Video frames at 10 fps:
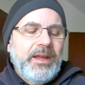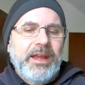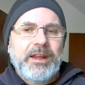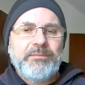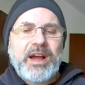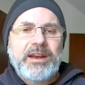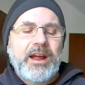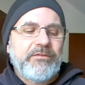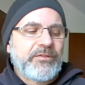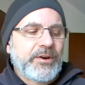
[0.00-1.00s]
And by
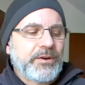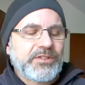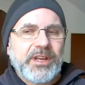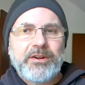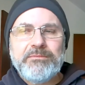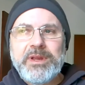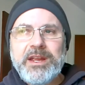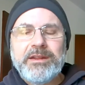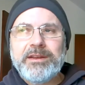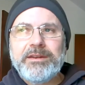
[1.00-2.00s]
diverse, I don't
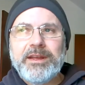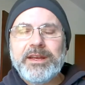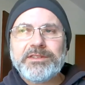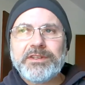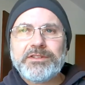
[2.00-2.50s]
mean it as